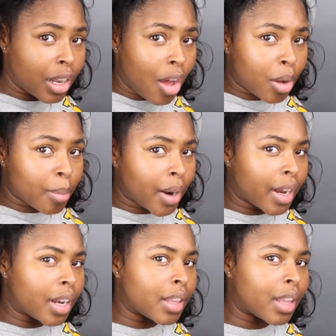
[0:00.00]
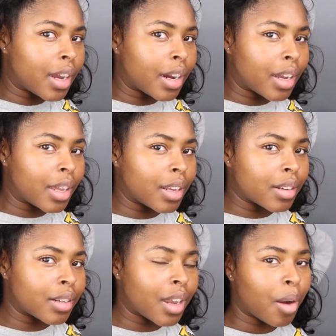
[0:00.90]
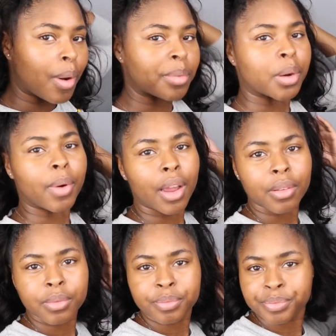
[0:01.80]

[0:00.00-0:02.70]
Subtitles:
a long braid in there, and I wrapped it around.